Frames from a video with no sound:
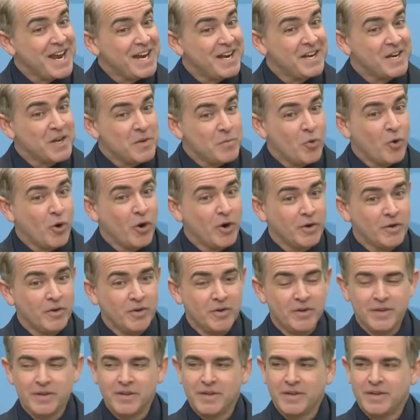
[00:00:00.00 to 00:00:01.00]
eight anymore.
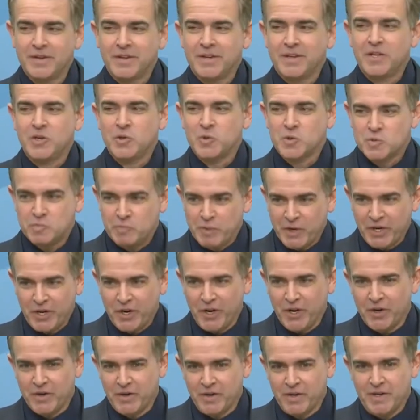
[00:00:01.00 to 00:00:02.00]
He was
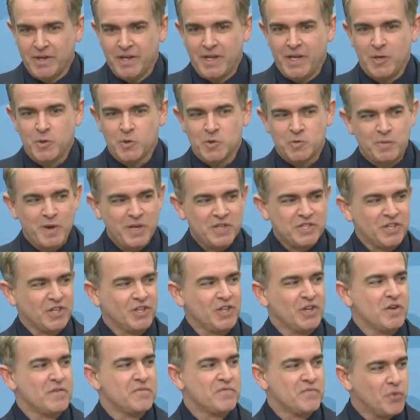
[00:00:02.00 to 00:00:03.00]
bigger, he was
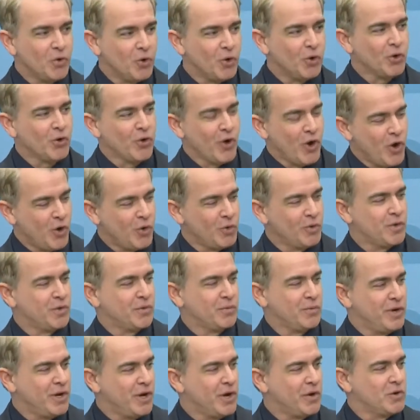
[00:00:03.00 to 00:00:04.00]
basically a full grown
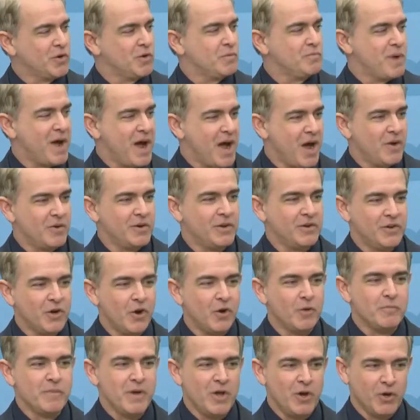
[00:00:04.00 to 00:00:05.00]
300 pound
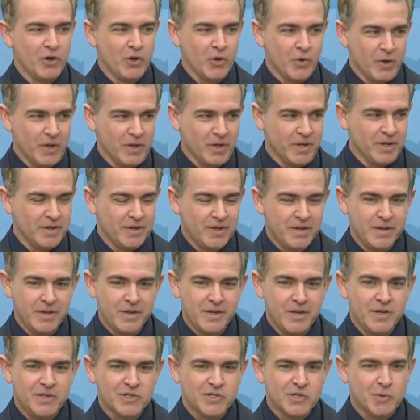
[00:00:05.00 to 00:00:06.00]
adult male gorilla.
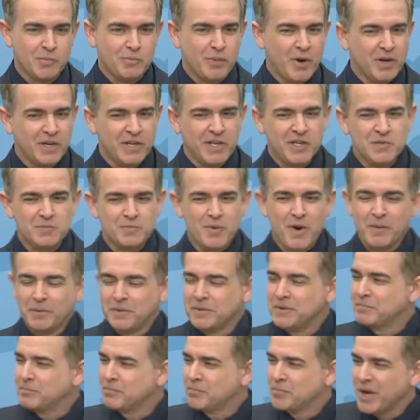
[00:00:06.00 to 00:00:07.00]
So punky's
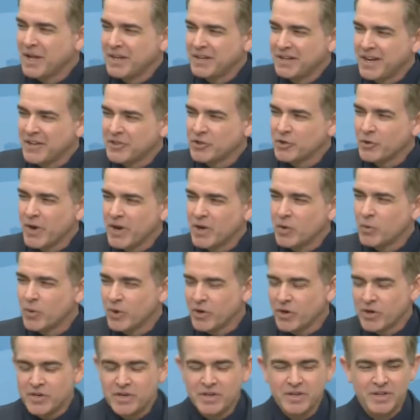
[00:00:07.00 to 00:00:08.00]
probably, probably not the right
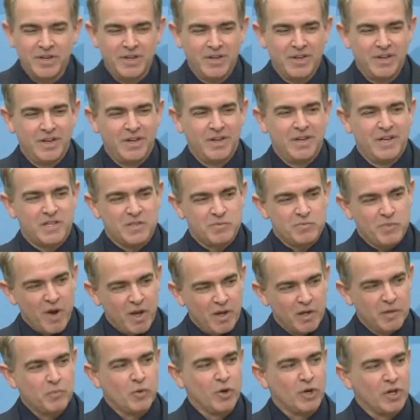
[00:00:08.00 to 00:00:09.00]
word. It's
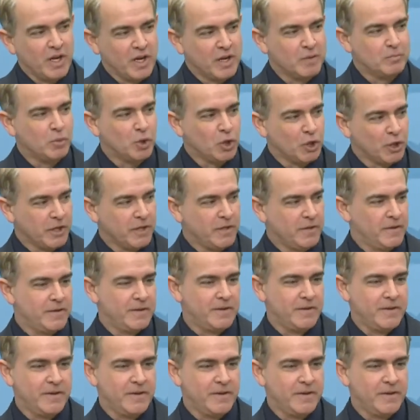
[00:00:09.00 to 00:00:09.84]
probably more like a bully.